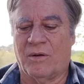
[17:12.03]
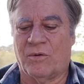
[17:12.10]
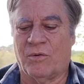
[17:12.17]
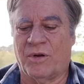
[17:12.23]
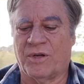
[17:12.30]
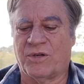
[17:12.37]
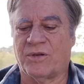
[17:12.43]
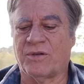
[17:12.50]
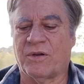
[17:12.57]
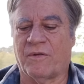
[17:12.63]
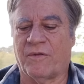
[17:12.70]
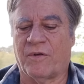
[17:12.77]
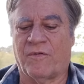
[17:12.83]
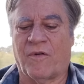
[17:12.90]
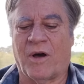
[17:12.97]
Traditions of
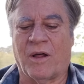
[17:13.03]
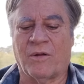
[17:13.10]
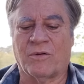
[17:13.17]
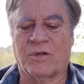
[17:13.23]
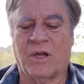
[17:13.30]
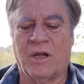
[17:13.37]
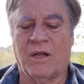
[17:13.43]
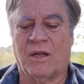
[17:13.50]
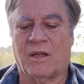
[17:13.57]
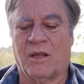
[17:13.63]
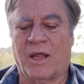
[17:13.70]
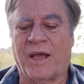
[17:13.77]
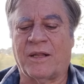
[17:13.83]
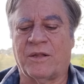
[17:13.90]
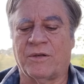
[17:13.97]
their fathers.
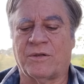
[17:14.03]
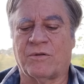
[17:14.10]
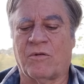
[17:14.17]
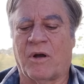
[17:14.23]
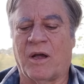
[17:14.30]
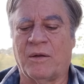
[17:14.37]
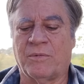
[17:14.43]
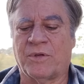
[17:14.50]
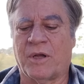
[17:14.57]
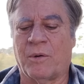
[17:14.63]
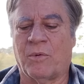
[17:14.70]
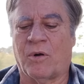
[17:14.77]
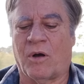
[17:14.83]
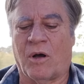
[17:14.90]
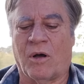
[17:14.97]
Like the scribes, they
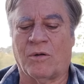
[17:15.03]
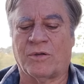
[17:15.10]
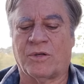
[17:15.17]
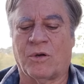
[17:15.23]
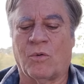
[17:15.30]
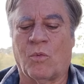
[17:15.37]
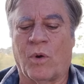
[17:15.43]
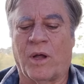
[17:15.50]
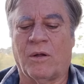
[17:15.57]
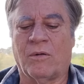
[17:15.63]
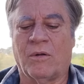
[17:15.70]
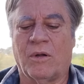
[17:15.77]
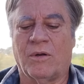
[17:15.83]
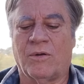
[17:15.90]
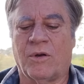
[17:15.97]
were also
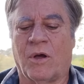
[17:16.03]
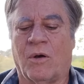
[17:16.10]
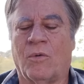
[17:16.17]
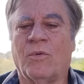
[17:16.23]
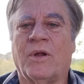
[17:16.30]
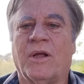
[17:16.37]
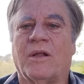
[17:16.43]
well-known